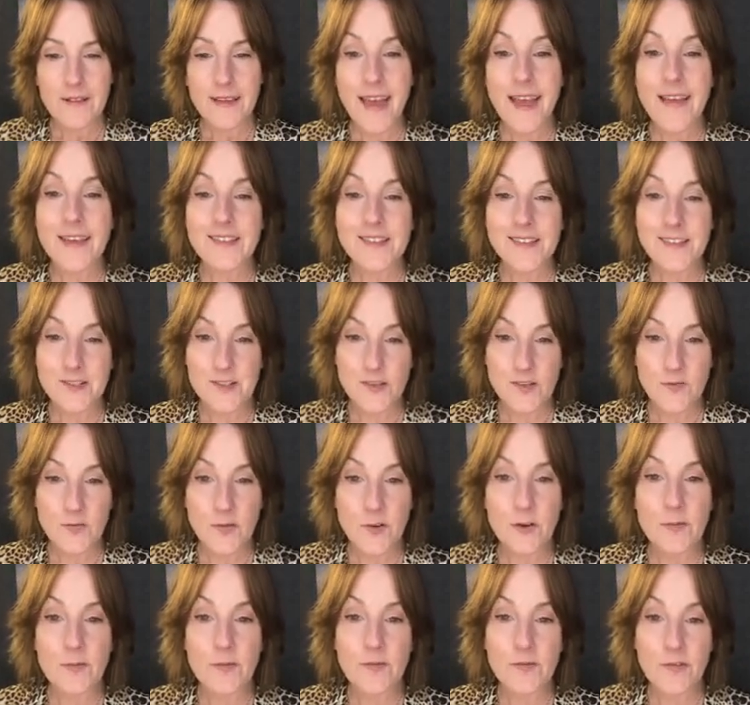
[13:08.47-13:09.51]
Yes, there's a
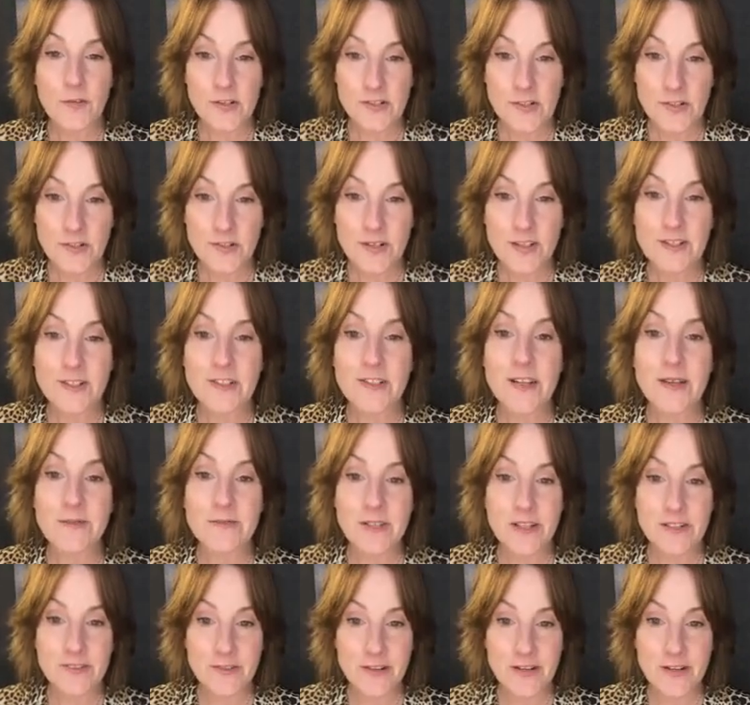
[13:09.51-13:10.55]
former voice director
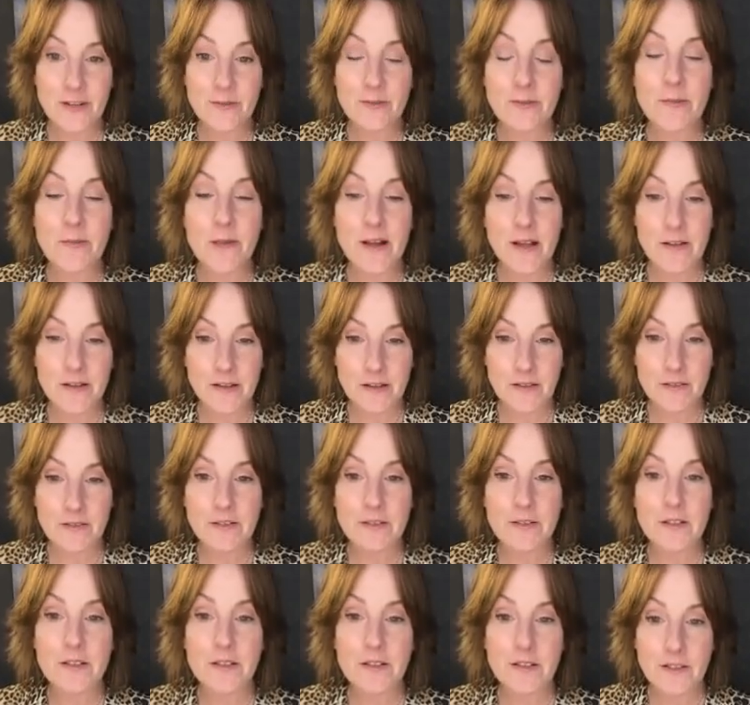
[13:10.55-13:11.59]
named Andrea Romano.
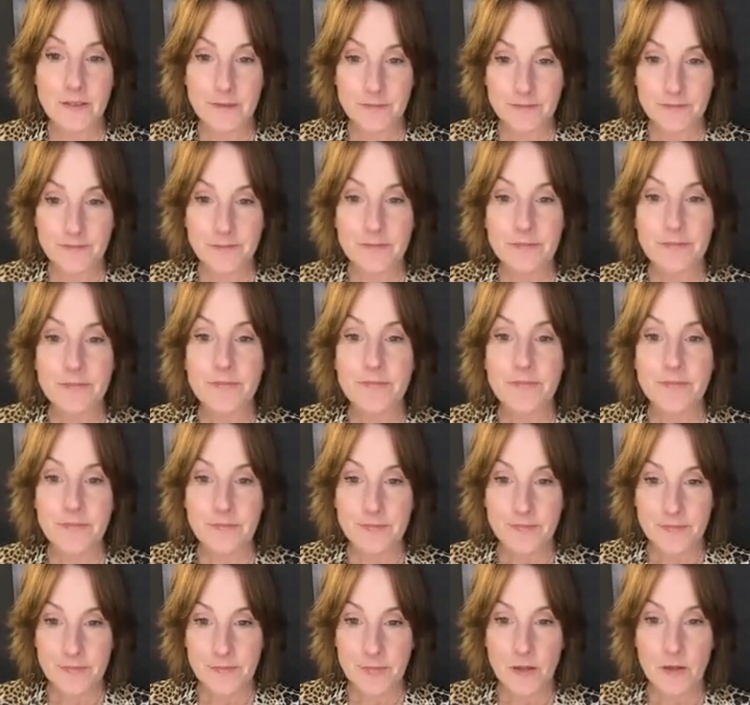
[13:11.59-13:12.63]

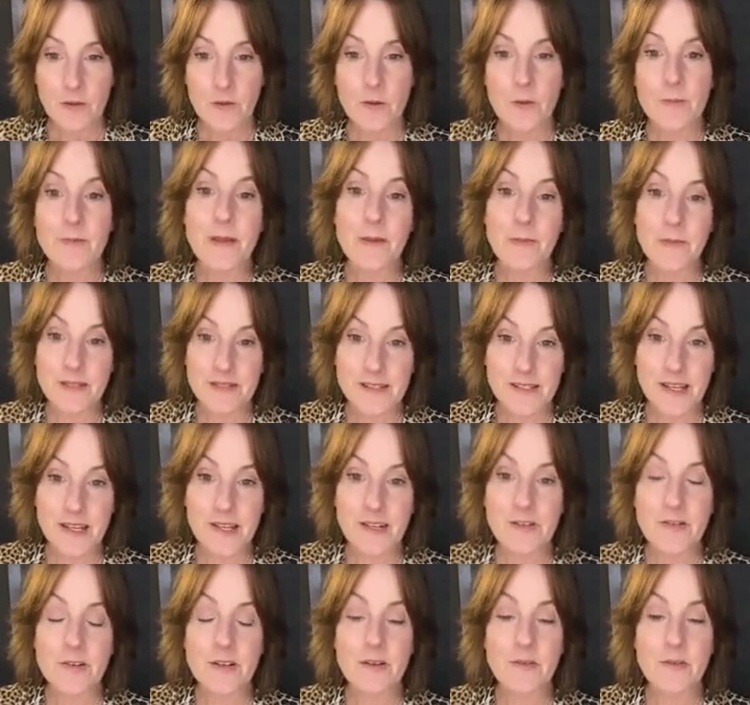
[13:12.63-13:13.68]
Or maybe it's
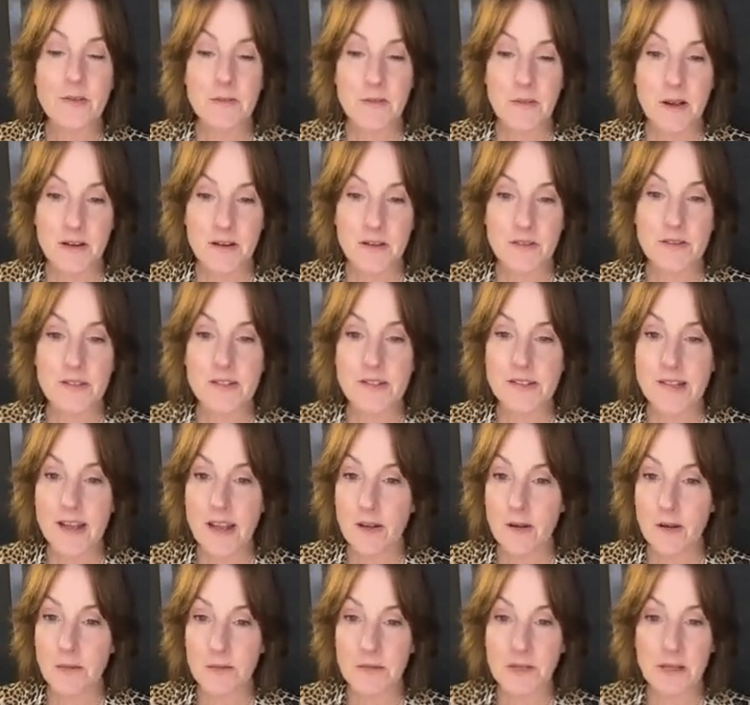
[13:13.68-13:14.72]
Andrea Romano, because
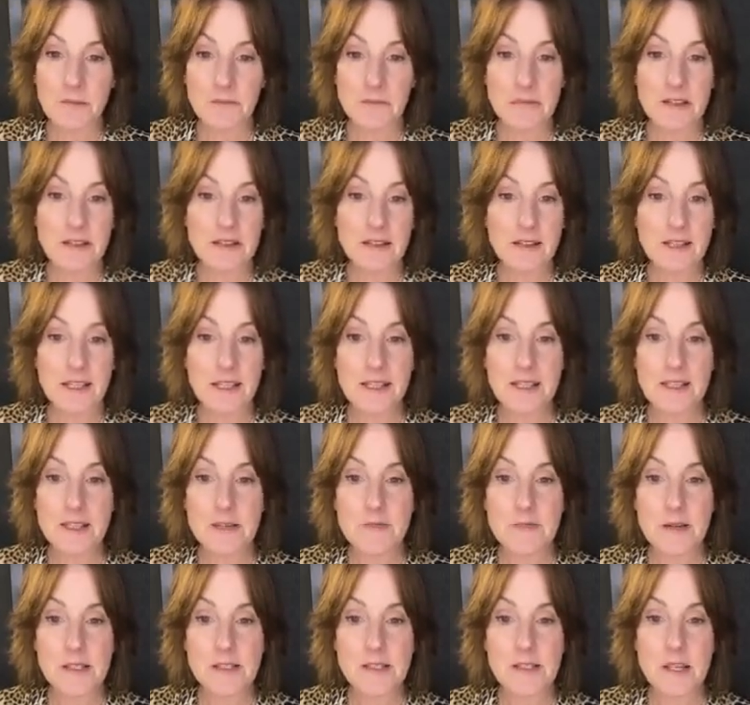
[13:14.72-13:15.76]
now I'm
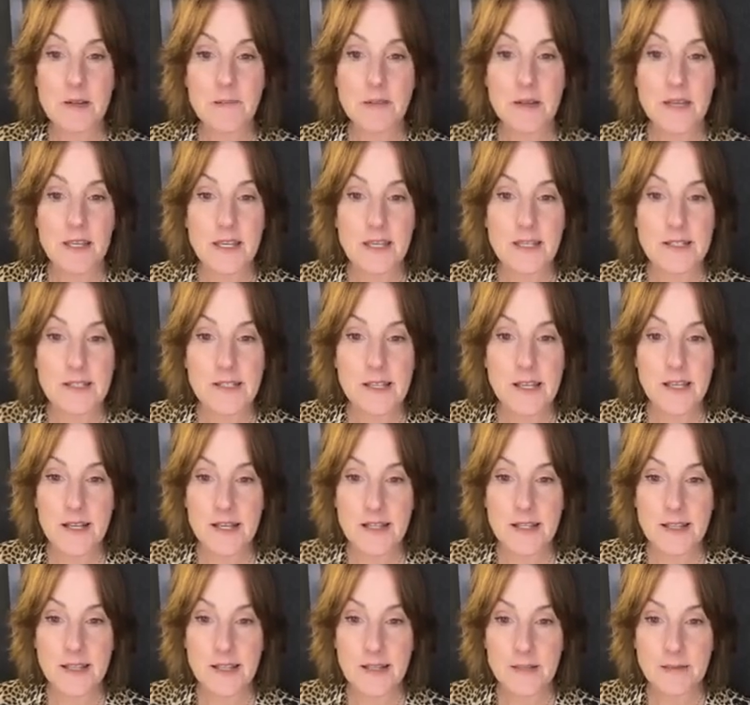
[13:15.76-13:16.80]
completely mixed up and can't say
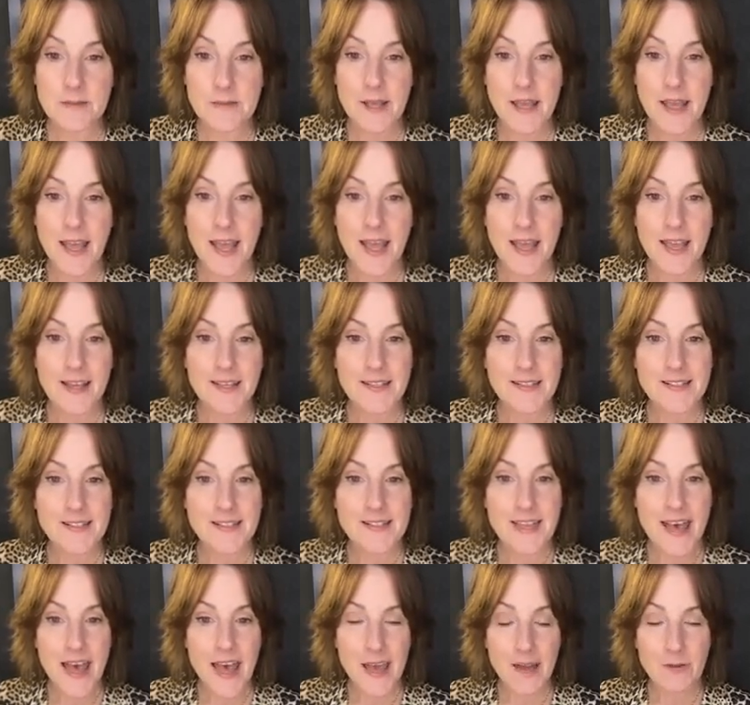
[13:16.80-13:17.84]
anything. Is
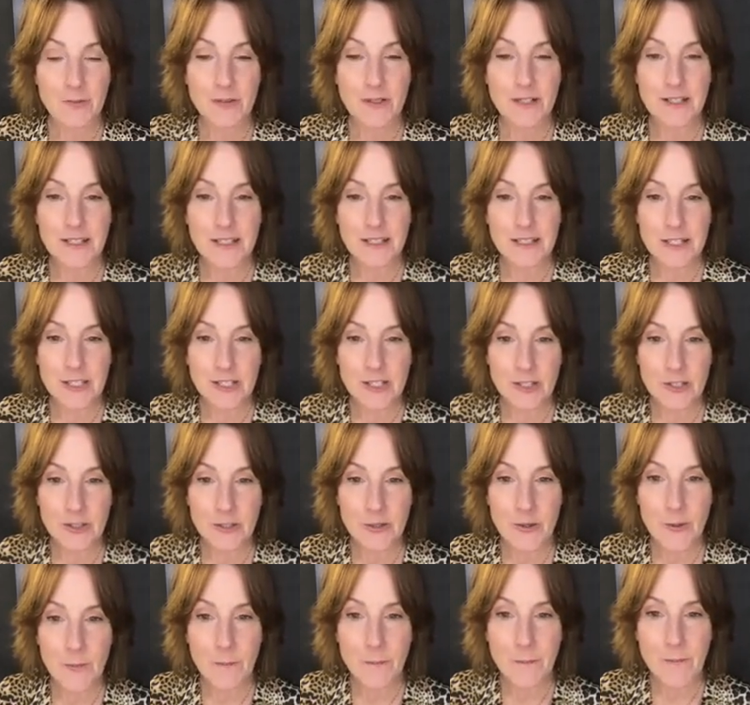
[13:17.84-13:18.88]
that really
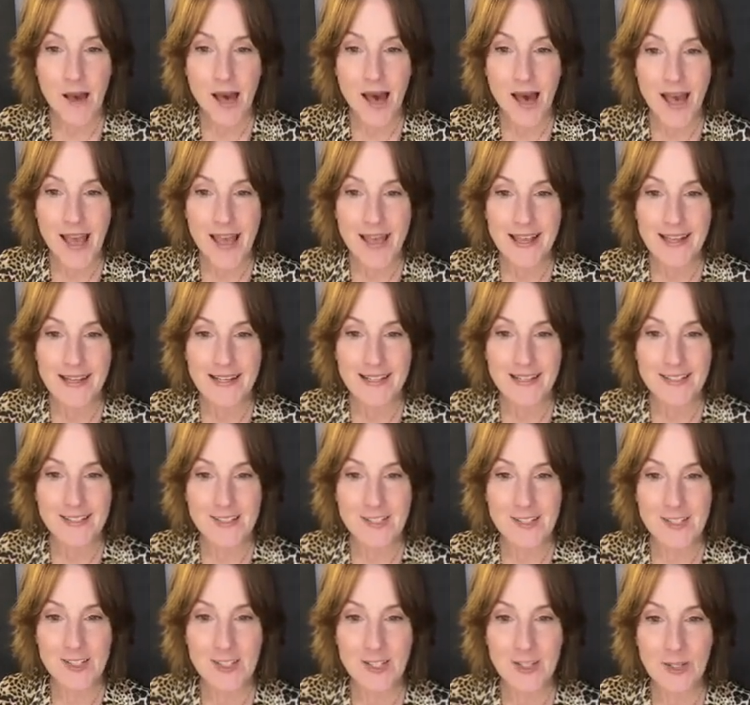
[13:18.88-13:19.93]
you? Mai, it
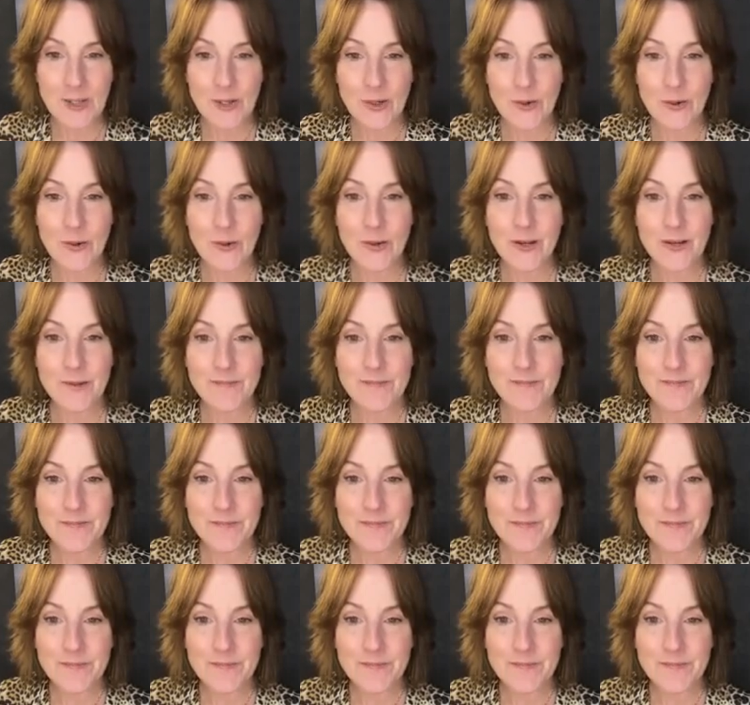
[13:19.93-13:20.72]
is you.